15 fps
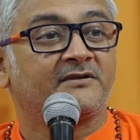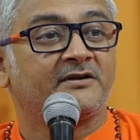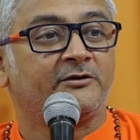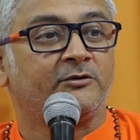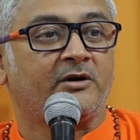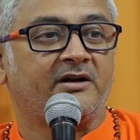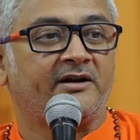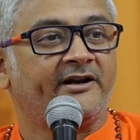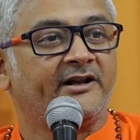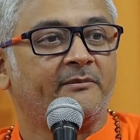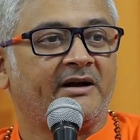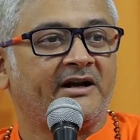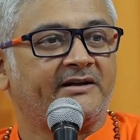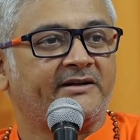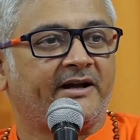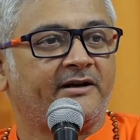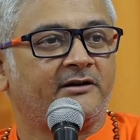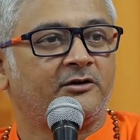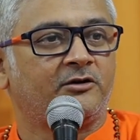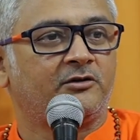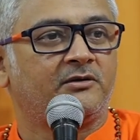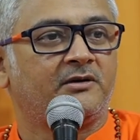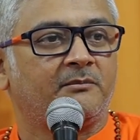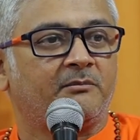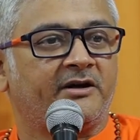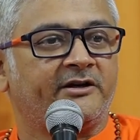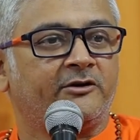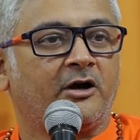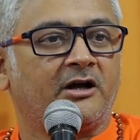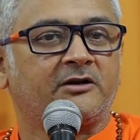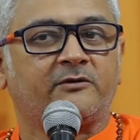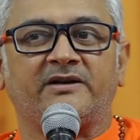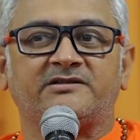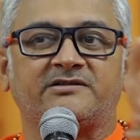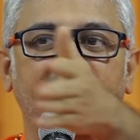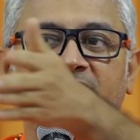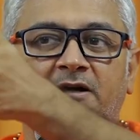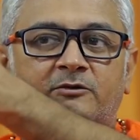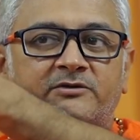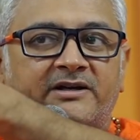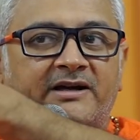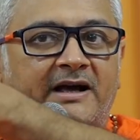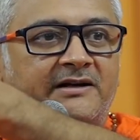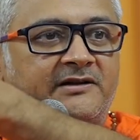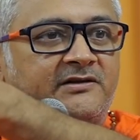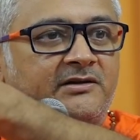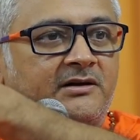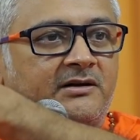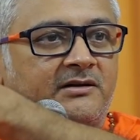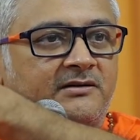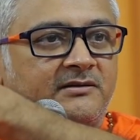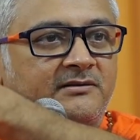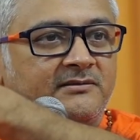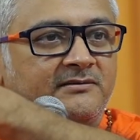You are leading by 10, no? But your question now they answered.